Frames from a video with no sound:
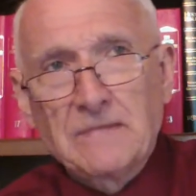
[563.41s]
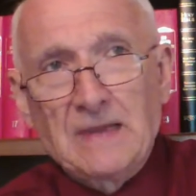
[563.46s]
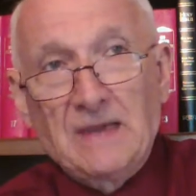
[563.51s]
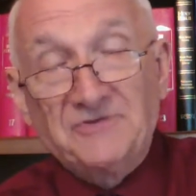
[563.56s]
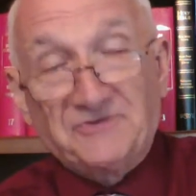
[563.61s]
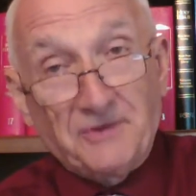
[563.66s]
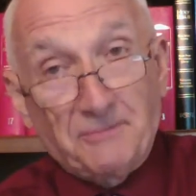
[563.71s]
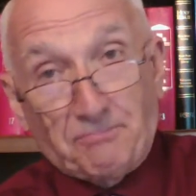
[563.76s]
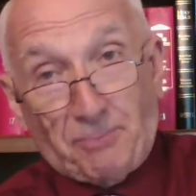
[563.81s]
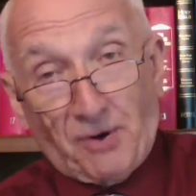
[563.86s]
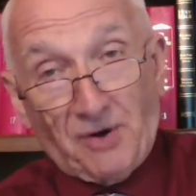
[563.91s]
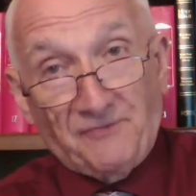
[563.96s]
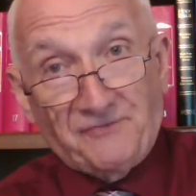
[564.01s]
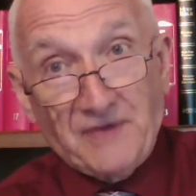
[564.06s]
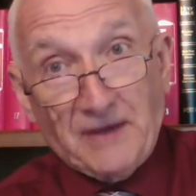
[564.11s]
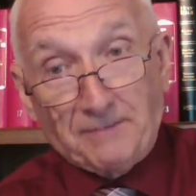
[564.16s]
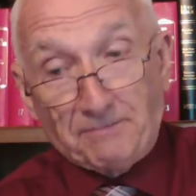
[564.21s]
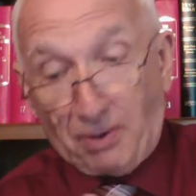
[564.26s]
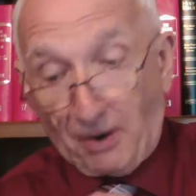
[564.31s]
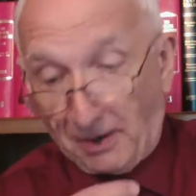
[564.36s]
It's a
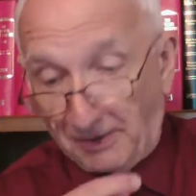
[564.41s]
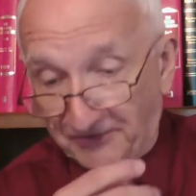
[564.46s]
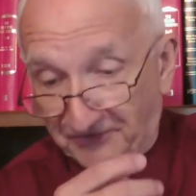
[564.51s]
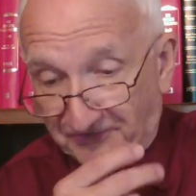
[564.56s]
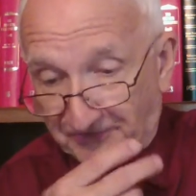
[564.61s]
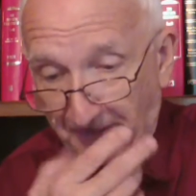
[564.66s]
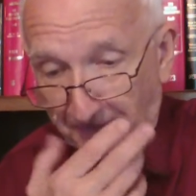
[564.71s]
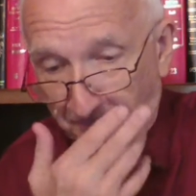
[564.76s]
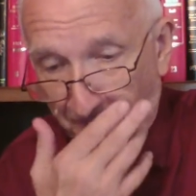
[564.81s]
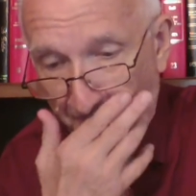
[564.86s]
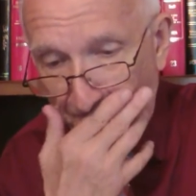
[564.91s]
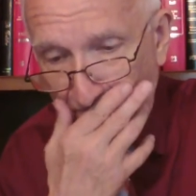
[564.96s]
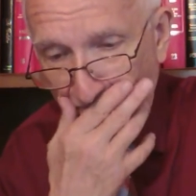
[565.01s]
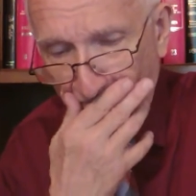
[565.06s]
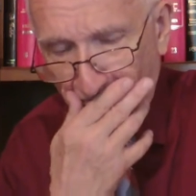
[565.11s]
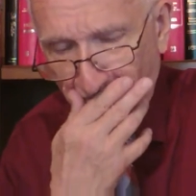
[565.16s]
perfect participle.